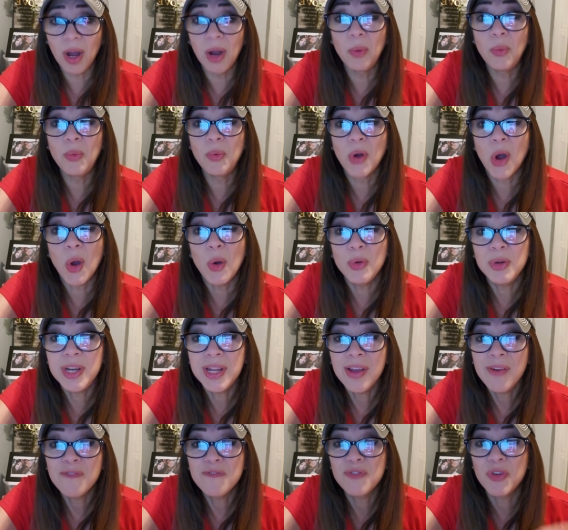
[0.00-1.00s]
a road
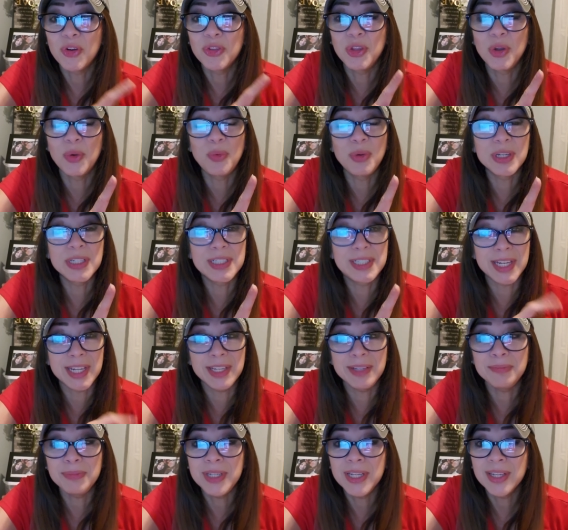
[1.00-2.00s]
for the
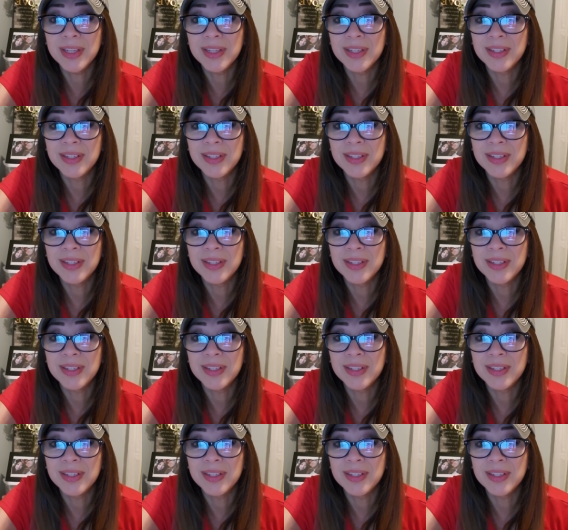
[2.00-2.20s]
redeemed